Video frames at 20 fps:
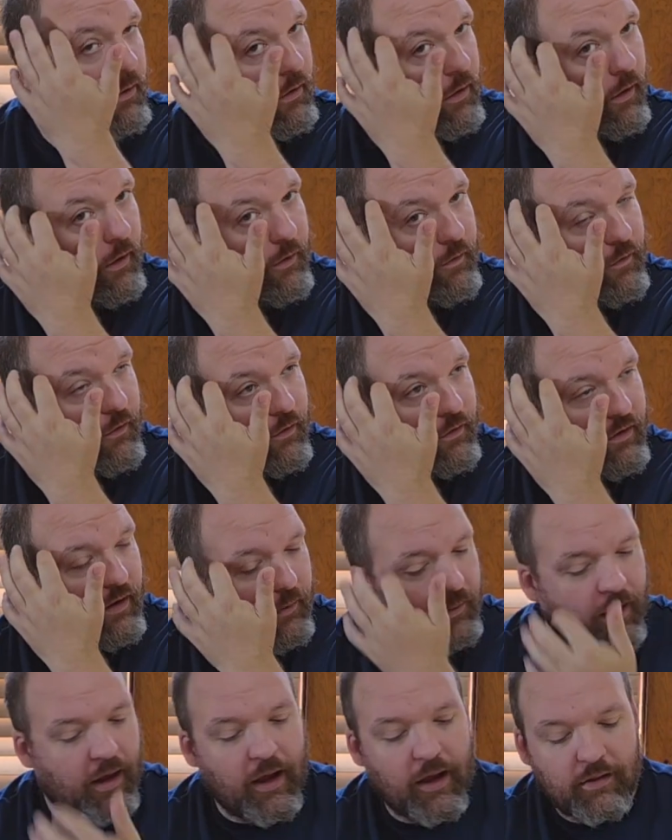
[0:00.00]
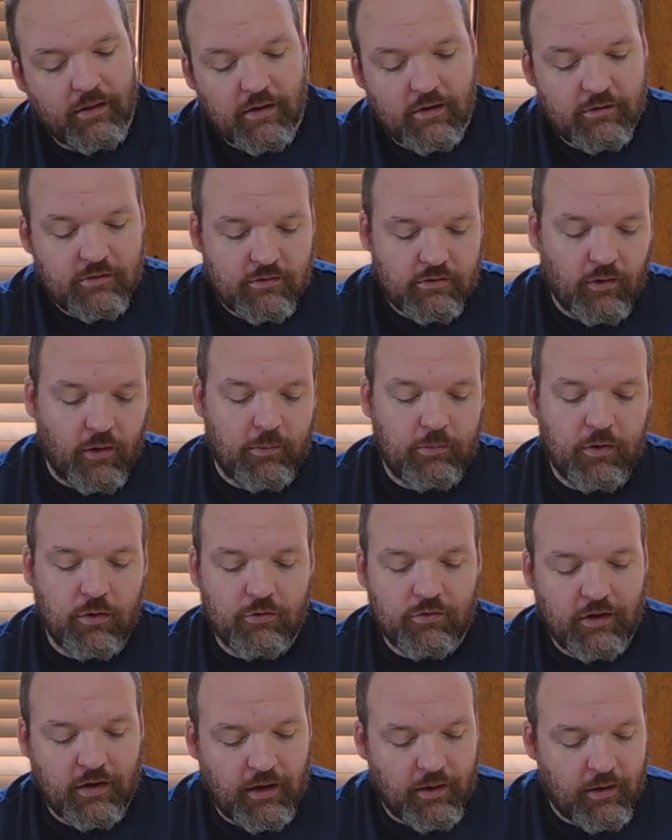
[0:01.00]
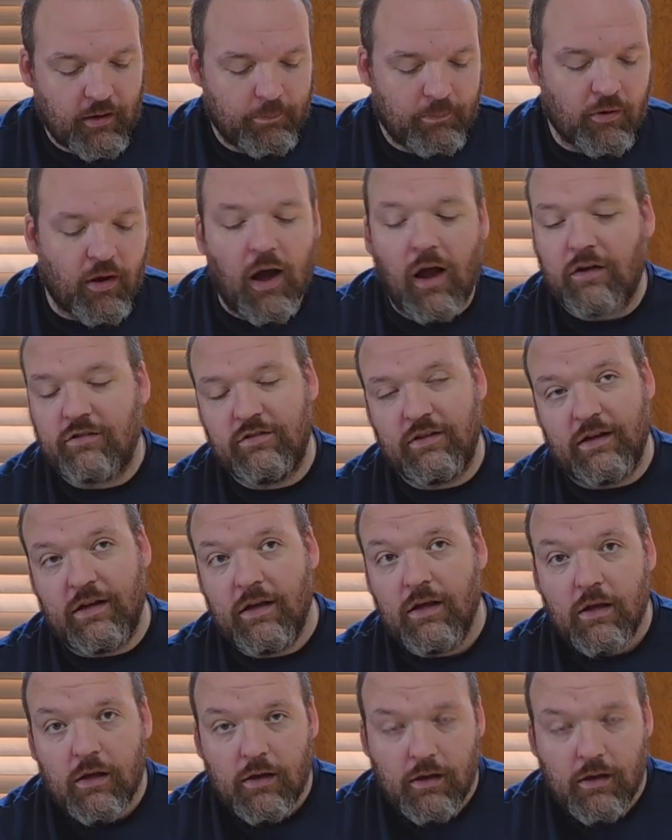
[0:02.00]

on the first day we had this, so I'm using a proxy.